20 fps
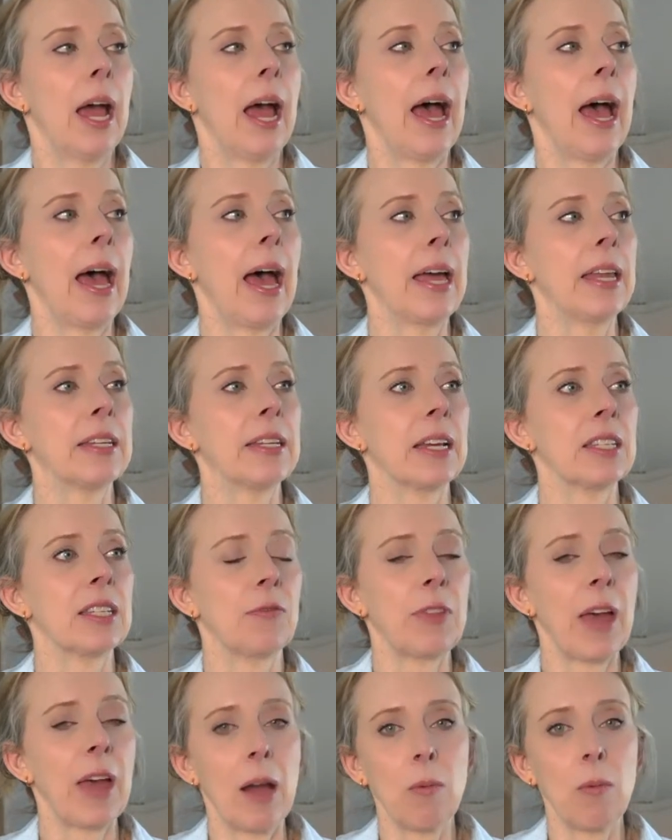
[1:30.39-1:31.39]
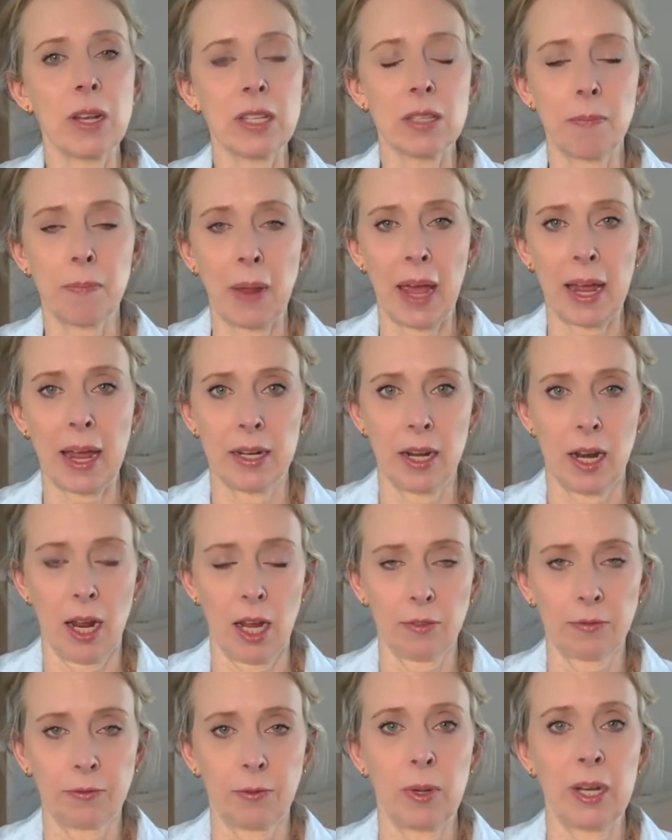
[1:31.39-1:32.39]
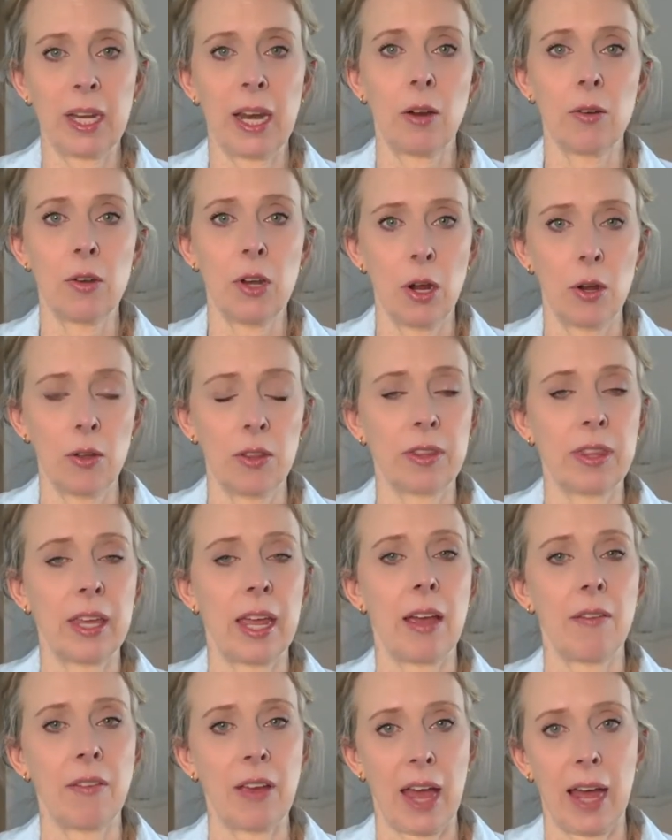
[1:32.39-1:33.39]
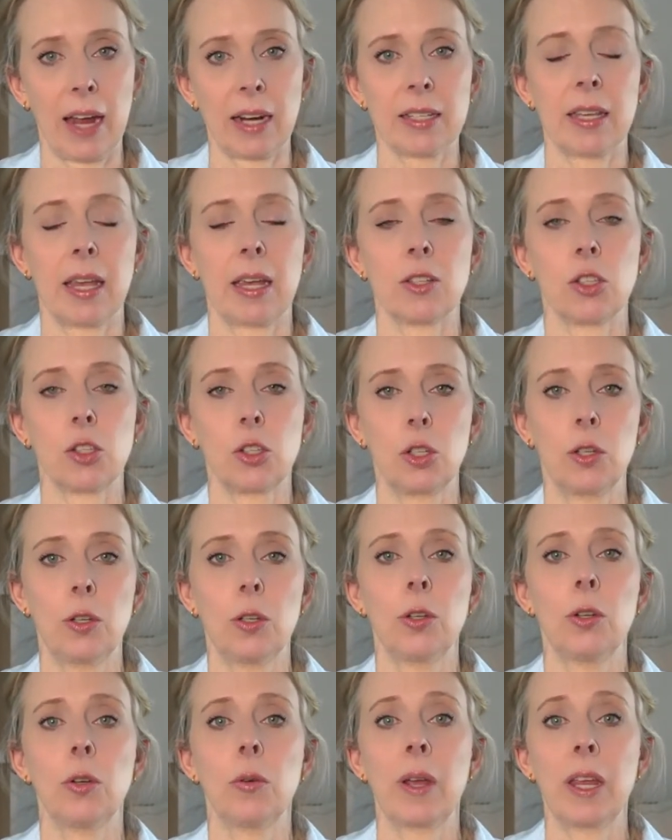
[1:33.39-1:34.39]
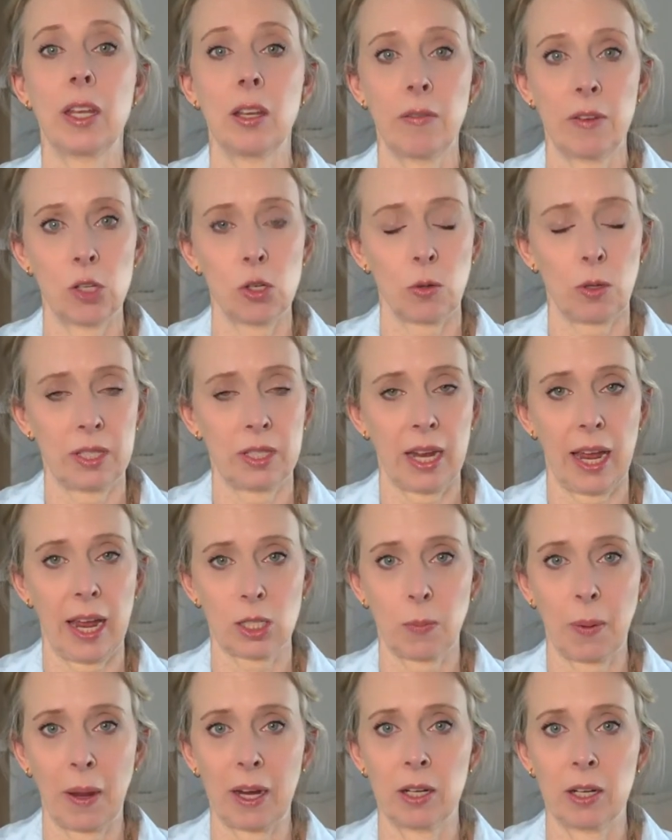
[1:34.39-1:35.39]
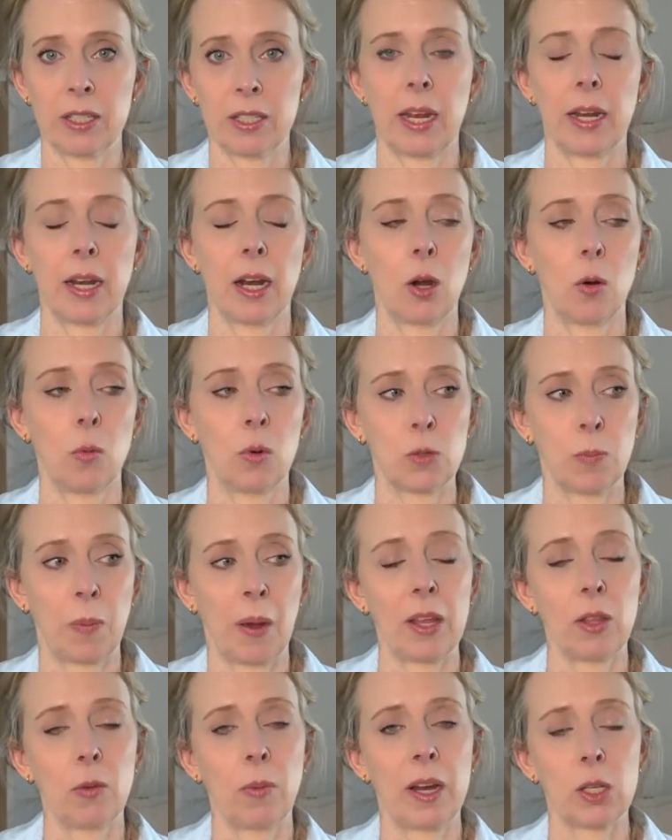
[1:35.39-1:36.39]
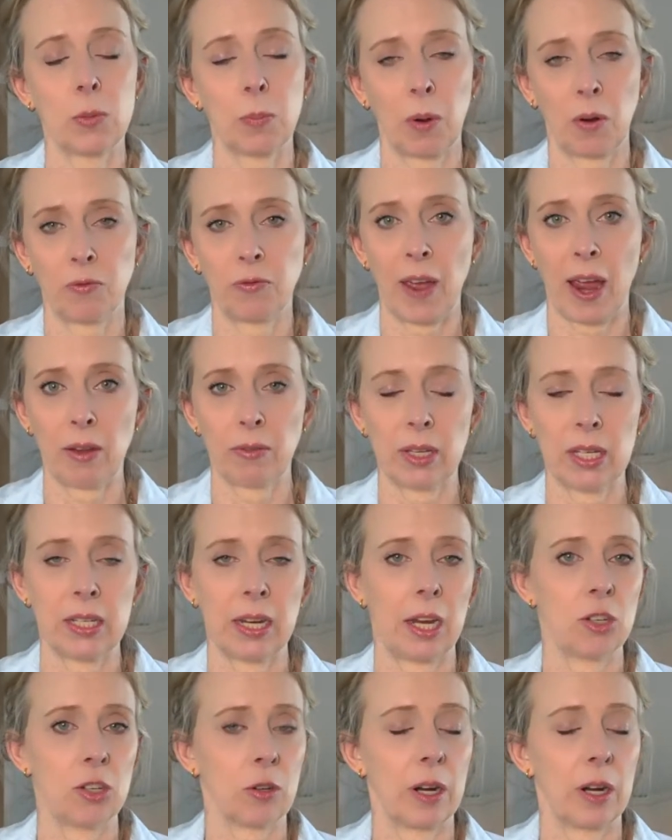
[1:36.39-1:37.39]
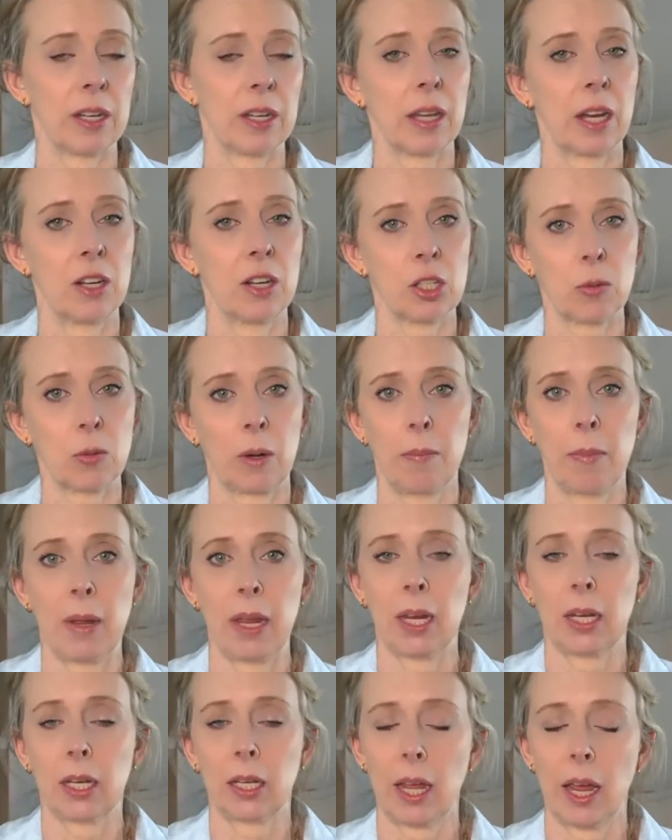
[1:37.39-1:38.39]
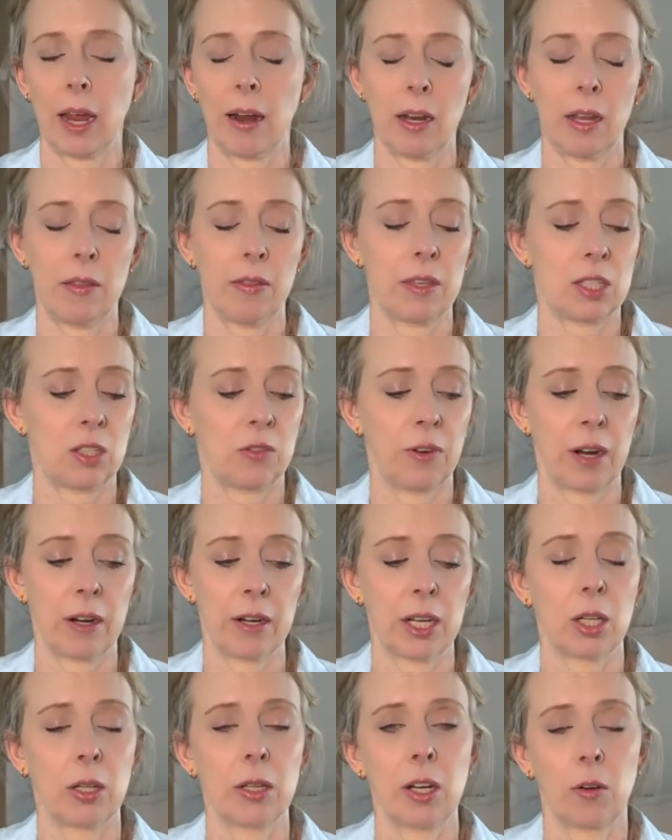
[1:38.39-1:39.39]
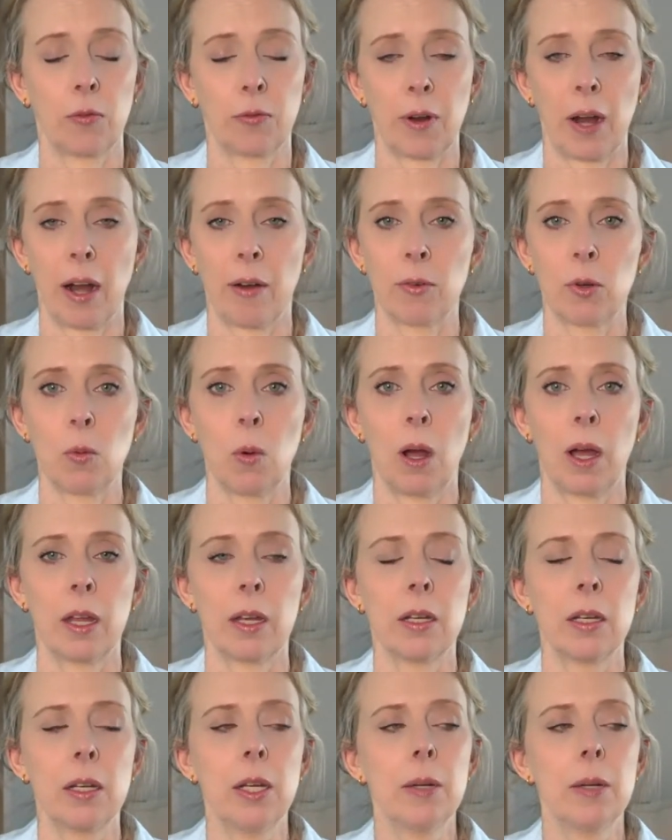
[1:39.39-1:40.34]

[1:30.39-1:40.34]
And as if that wasn't bad enough, we now know that they have access to individual taxpayer data, which, by the way, is profoundly dangerous. I just want to make this very clear for everyone.